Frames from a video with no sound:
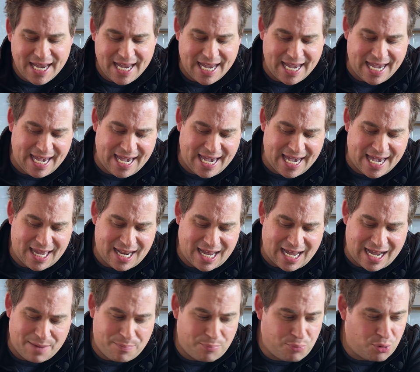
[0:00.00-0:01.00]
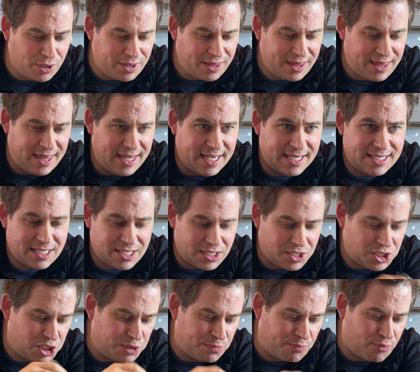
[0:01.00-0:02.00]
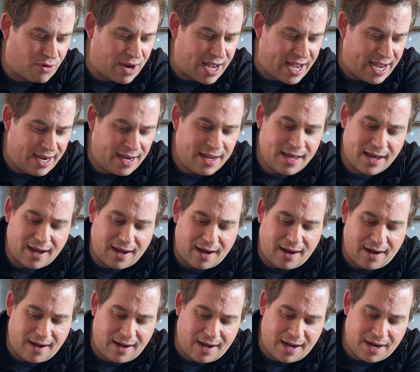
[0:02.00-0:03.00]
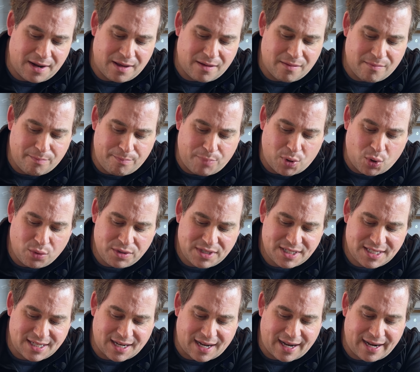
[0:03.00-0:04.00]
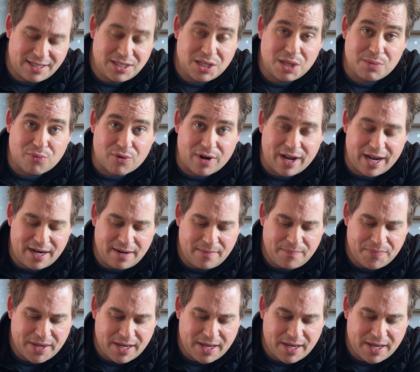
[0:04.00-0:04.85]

And I put this spread on both sides of the bread,